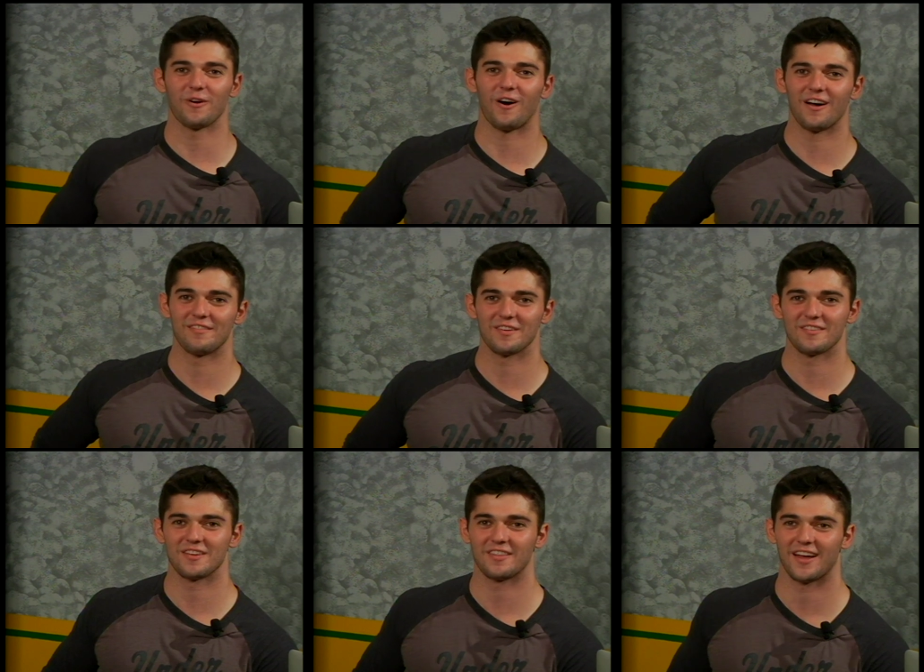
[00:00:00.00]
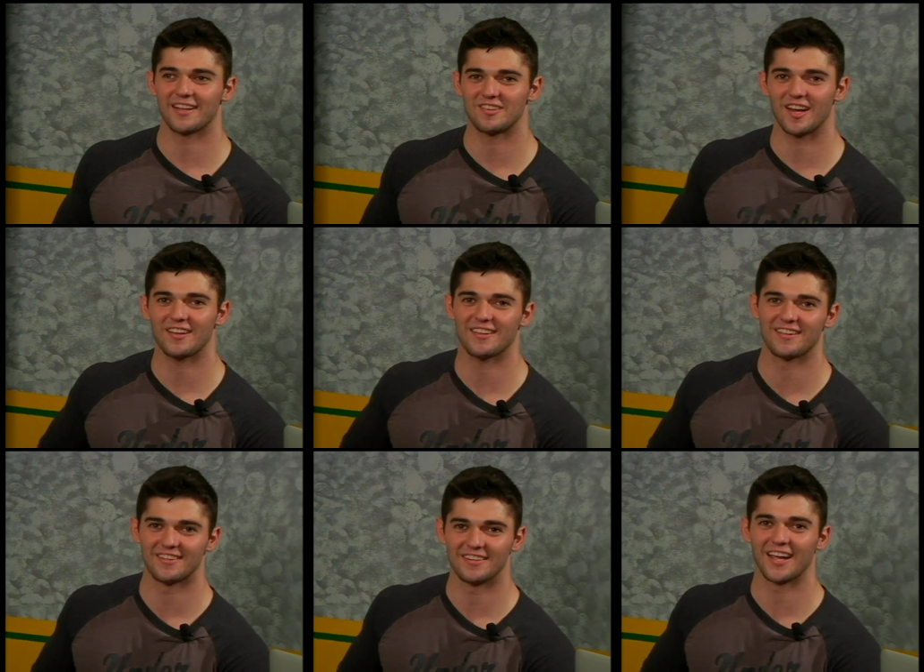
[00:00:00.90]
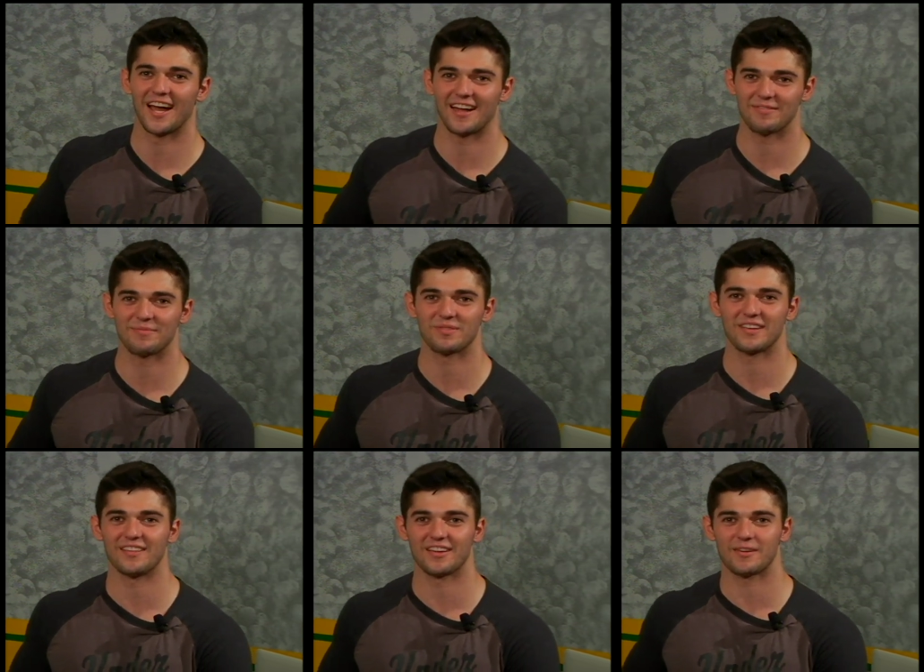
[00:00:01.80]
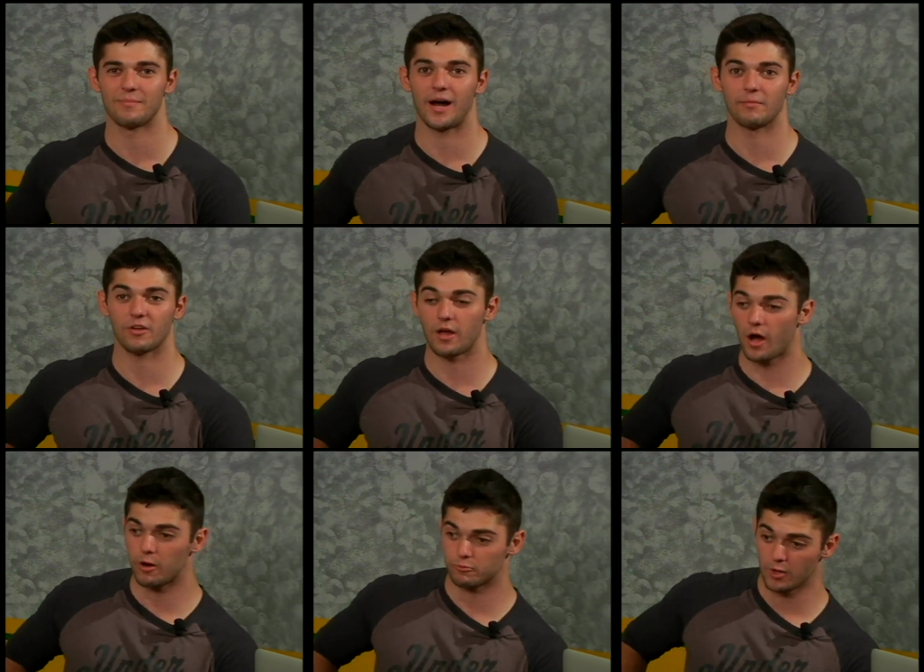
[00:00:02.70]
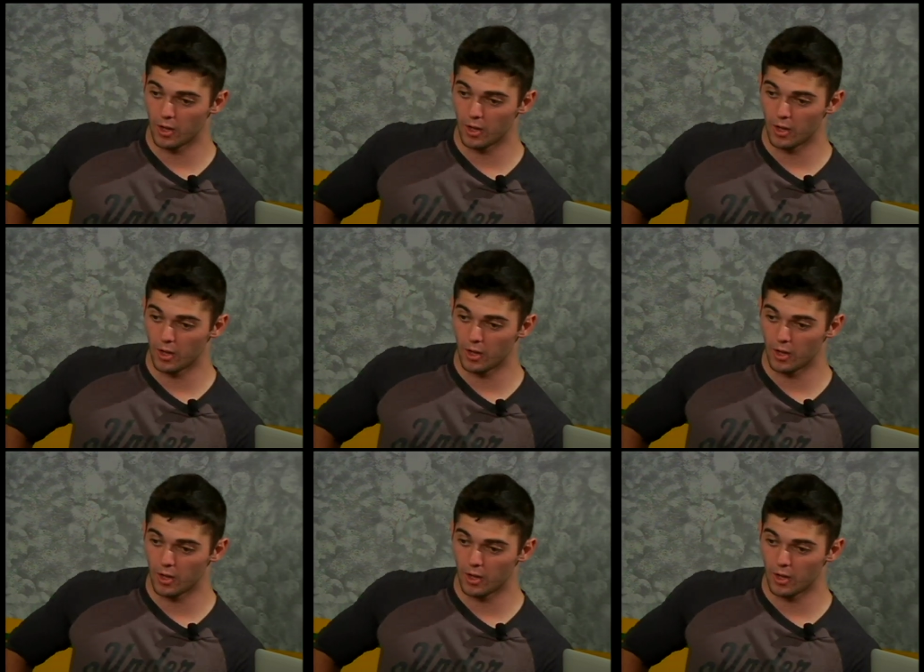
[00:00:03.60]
call. Have you ever done that, Jake? Yeah, pretend like your mom's on. It. Oh,